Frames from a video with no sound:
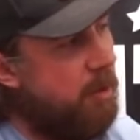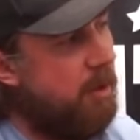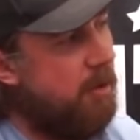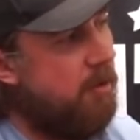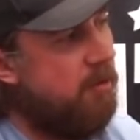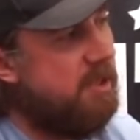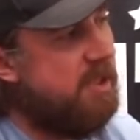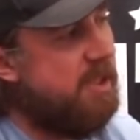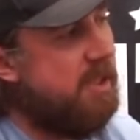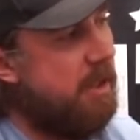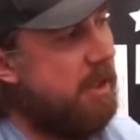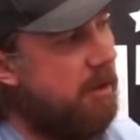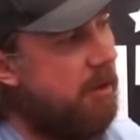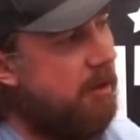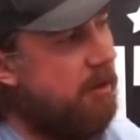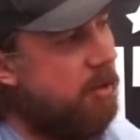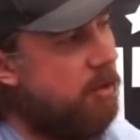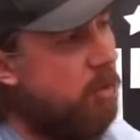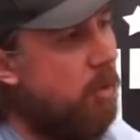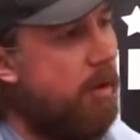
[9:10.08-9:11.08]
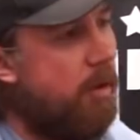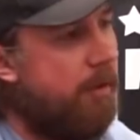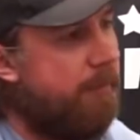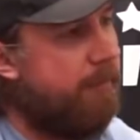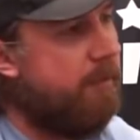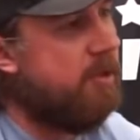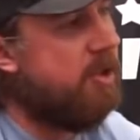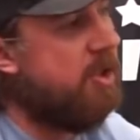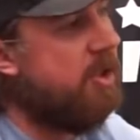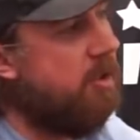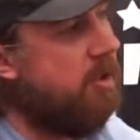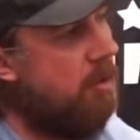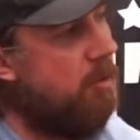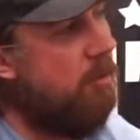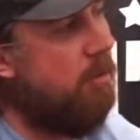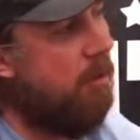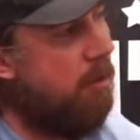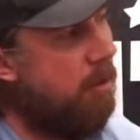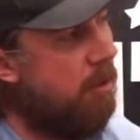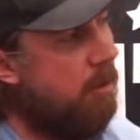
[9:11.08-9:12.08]
where you sit on the toilet for
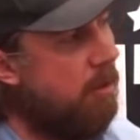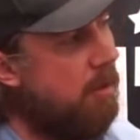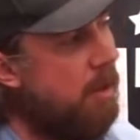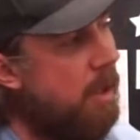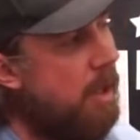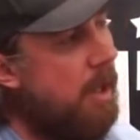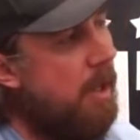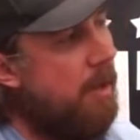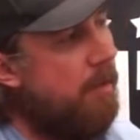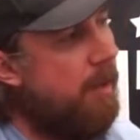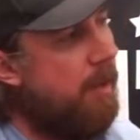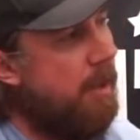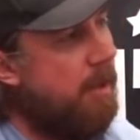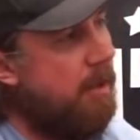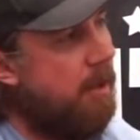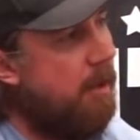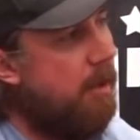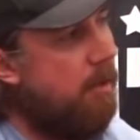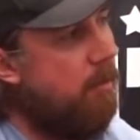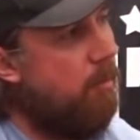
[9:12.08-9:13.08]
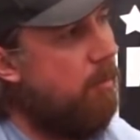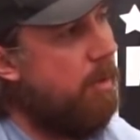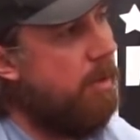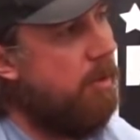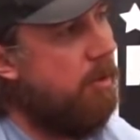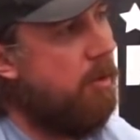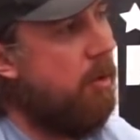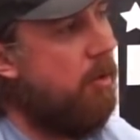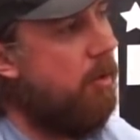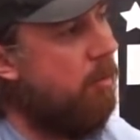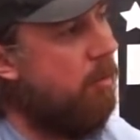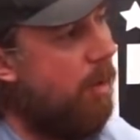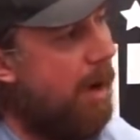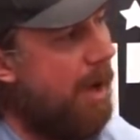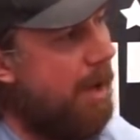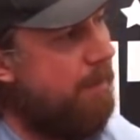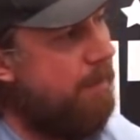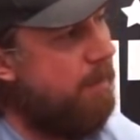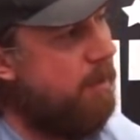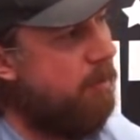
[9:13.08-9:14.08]
so long that when you go to
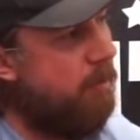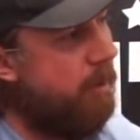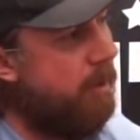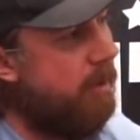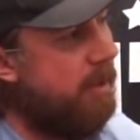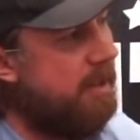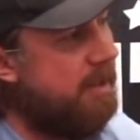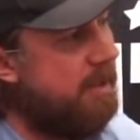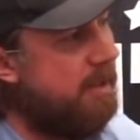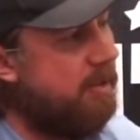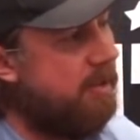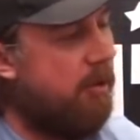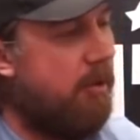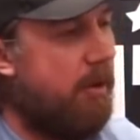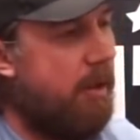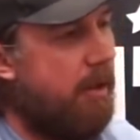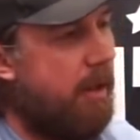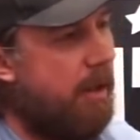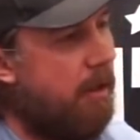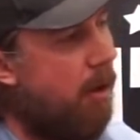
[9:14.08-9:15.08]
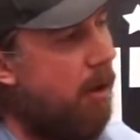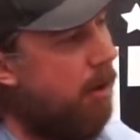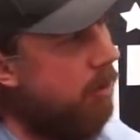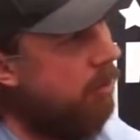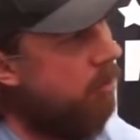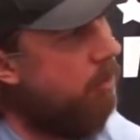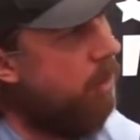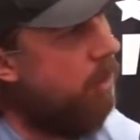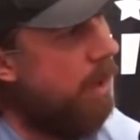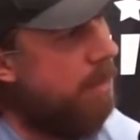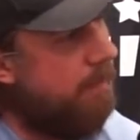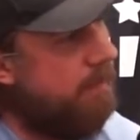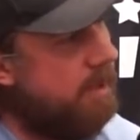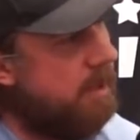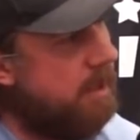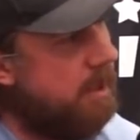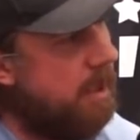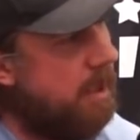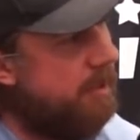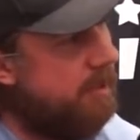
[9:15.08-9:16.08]
wipe, you realize it's already like auto
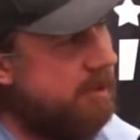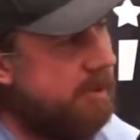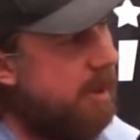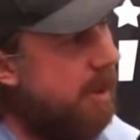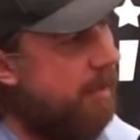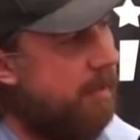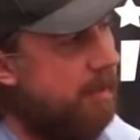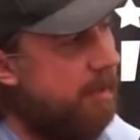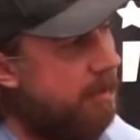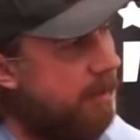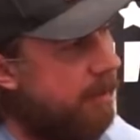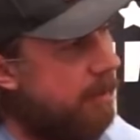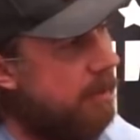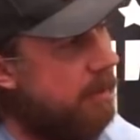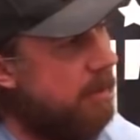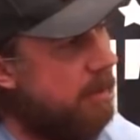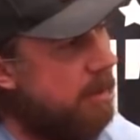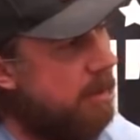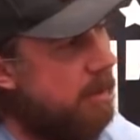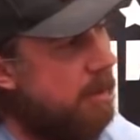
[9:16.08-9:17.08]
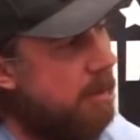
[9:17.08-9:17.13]
wiped and there's nothing there